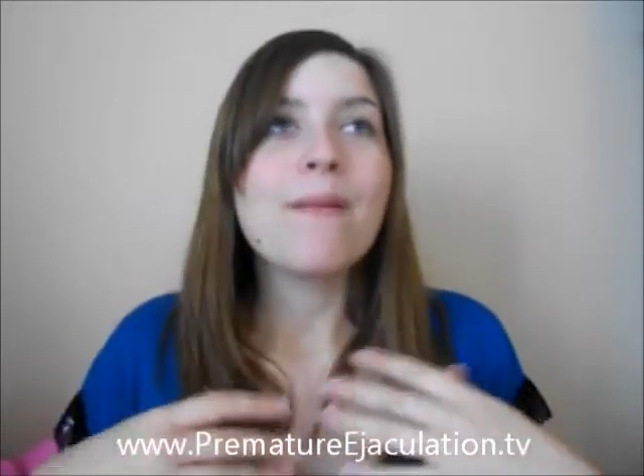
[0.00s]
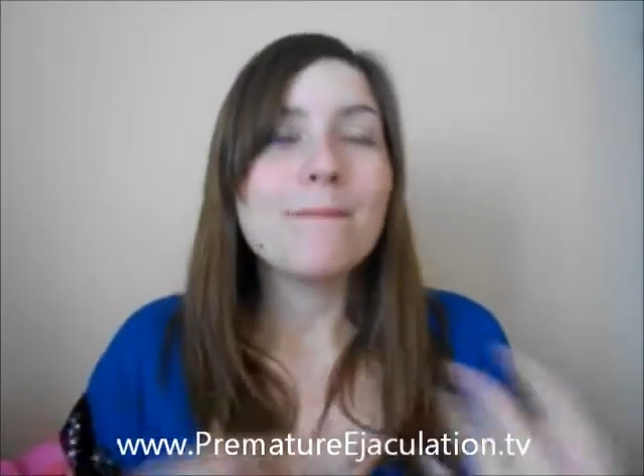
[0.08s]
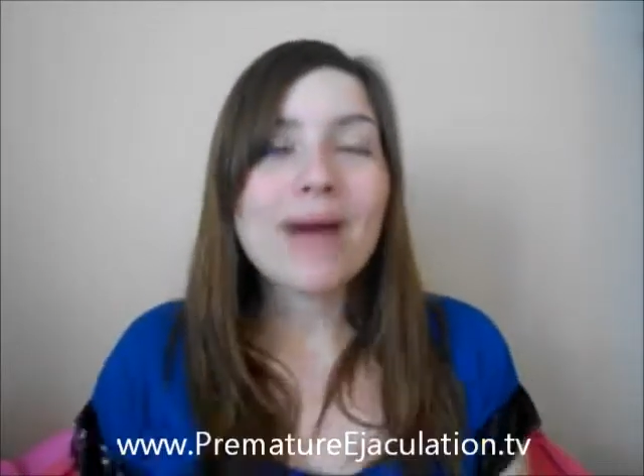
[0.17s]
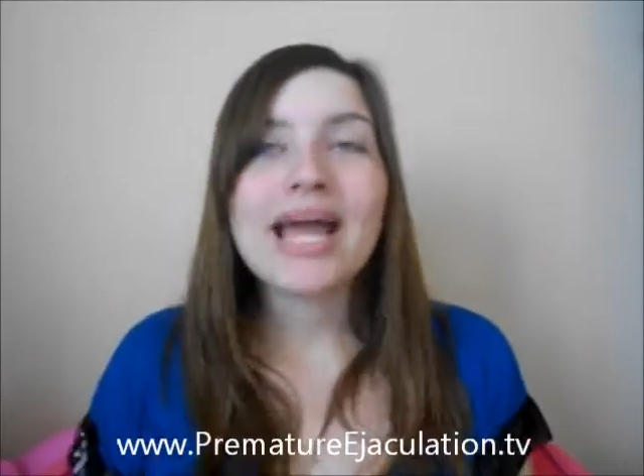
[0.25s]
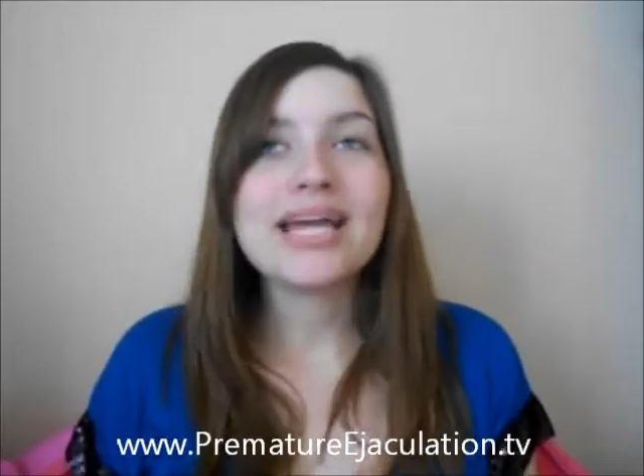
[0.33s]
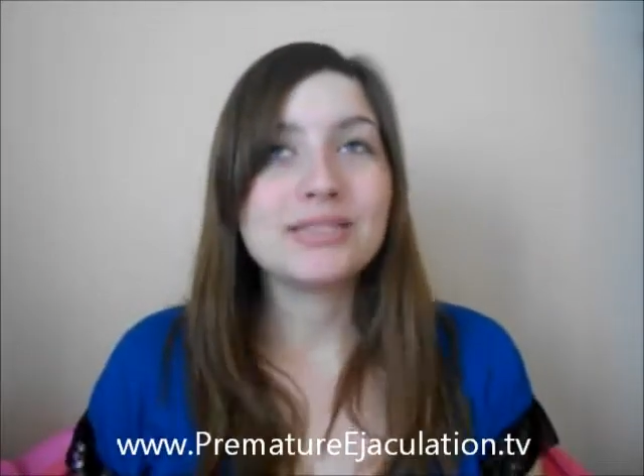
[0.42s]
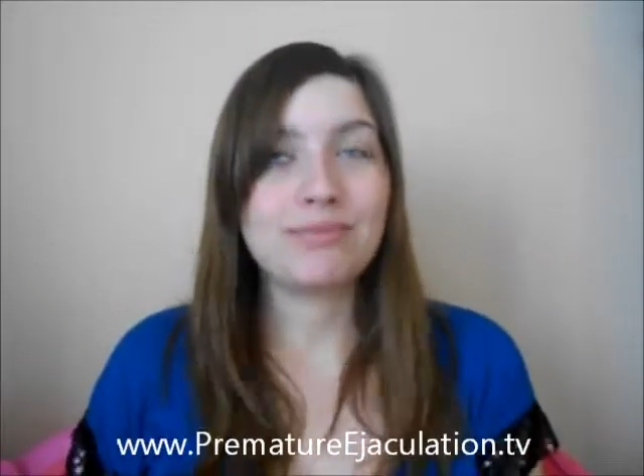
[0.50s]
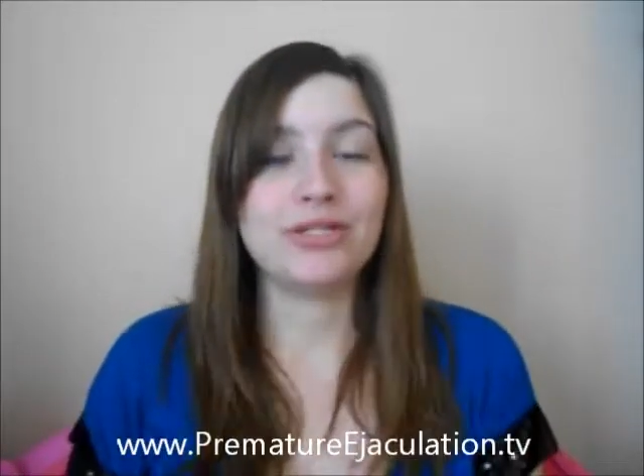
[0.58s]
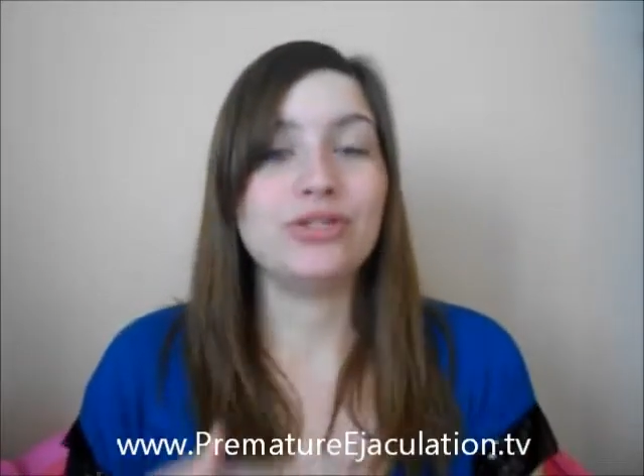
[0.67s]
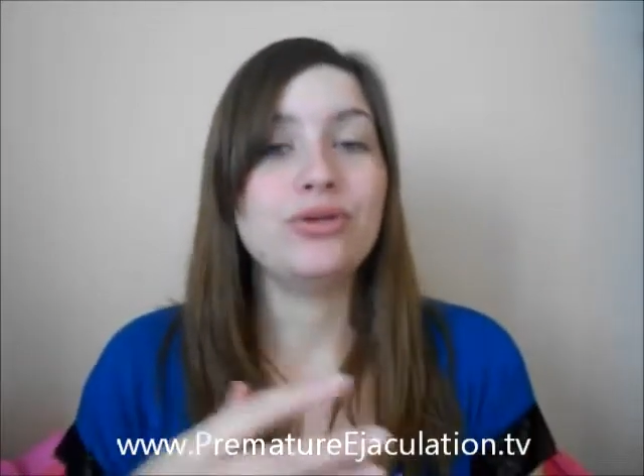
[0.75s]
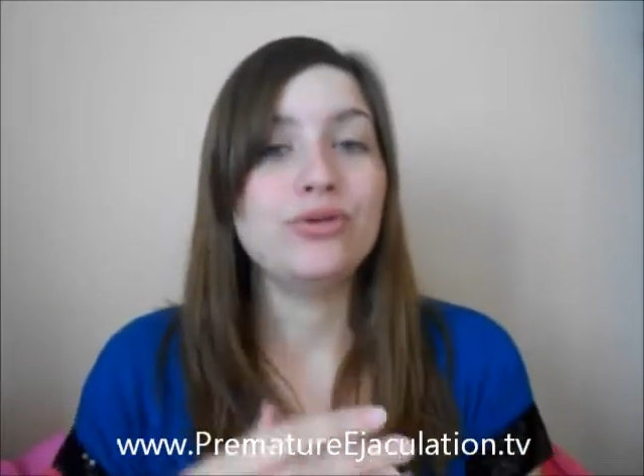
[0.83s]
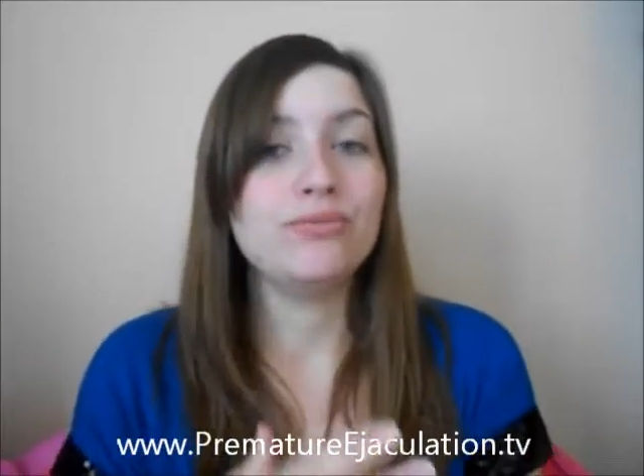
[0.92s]
my
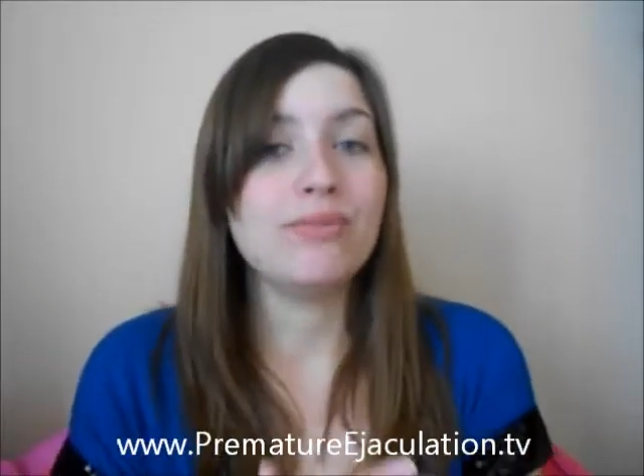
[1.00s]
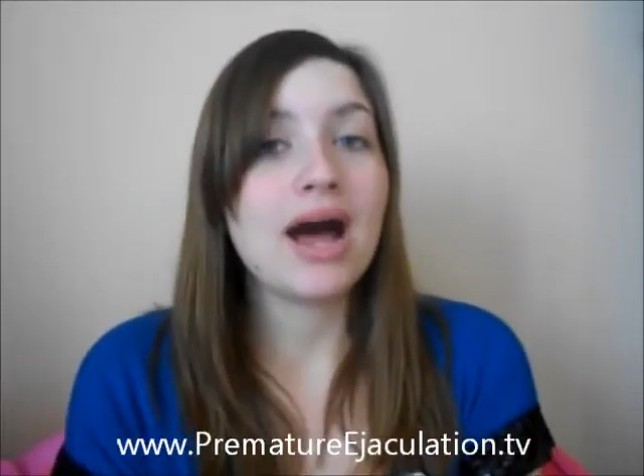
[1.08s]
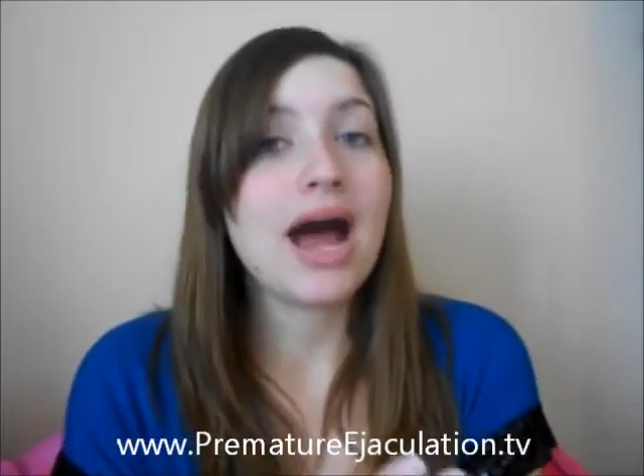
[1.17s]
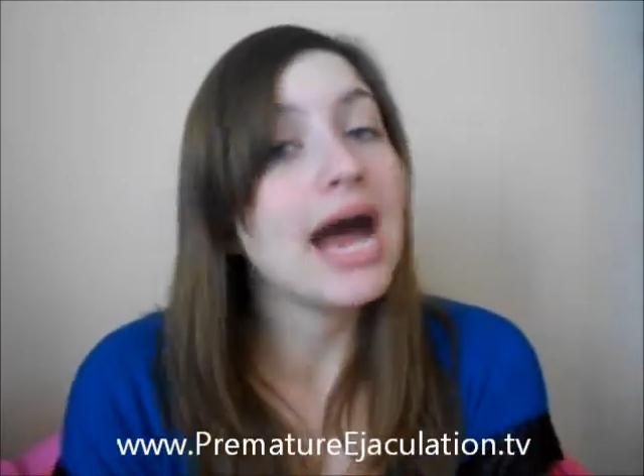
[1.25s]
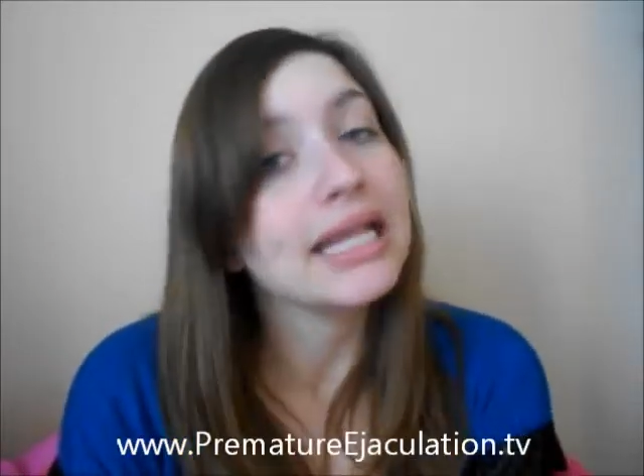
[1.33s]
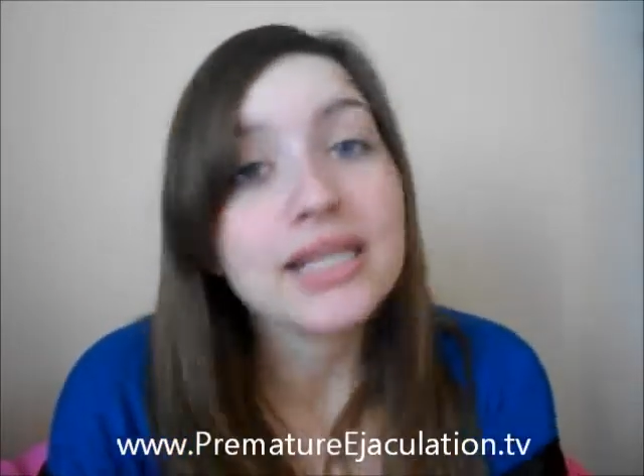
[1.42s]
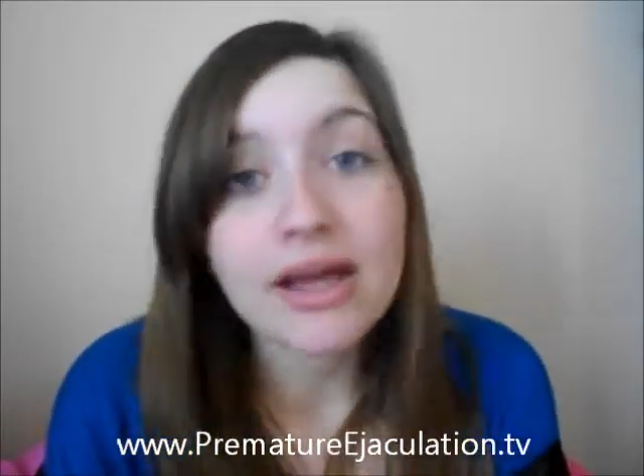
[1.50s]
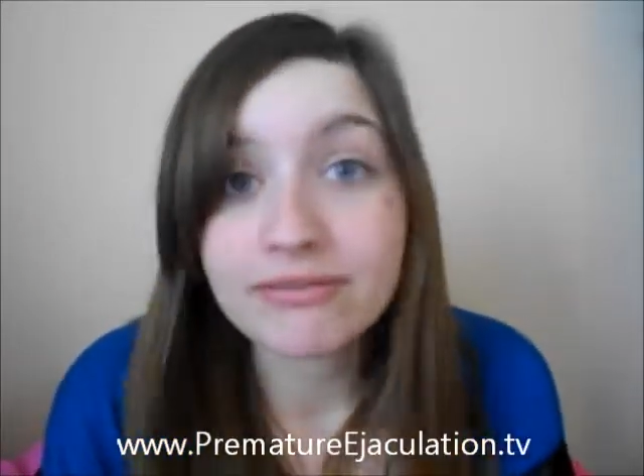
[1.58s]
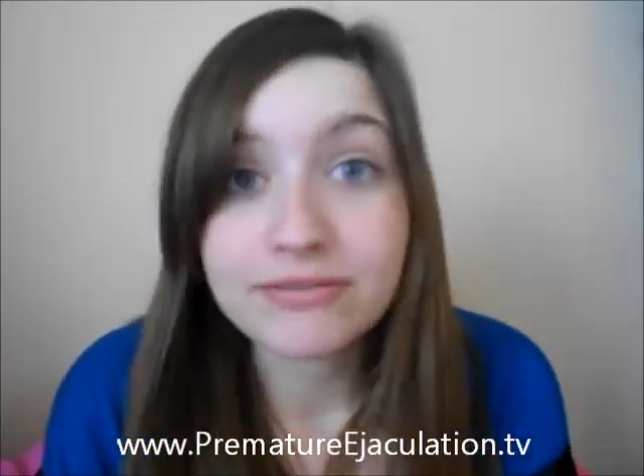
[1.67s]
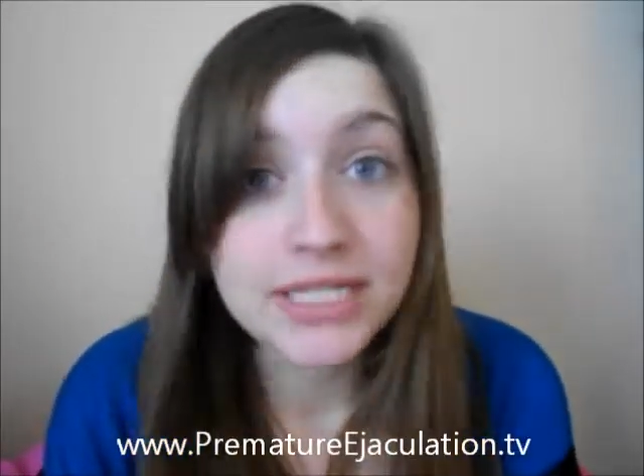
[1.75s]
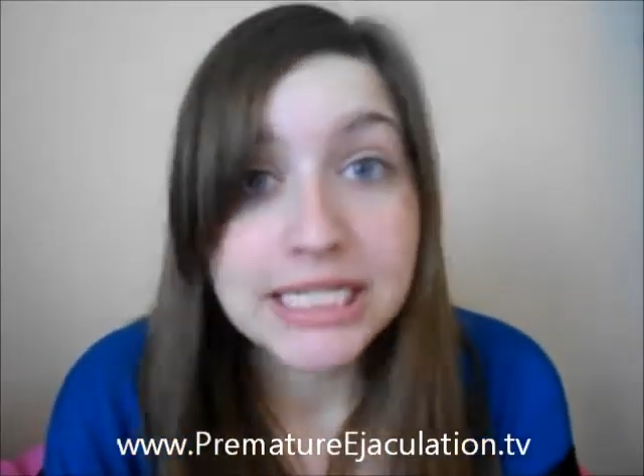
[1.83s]
husband, whom I love